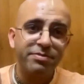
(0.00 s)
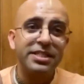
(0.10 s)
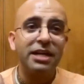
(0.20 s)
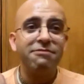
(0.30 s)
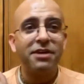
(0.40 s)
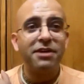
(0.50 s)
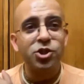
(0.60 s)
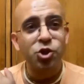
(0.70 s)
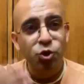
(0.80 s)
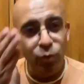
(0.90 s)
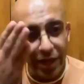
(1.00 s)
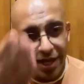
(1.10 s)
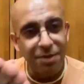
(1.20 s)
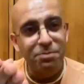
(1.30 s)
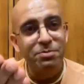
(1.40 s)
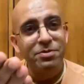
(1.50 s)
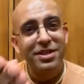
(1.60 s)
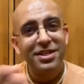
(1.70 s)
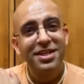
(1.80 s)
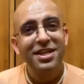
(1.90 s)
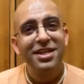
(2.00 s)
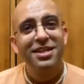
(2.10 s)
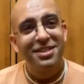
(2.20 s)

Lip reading: on his shoulder, said, first you wake up.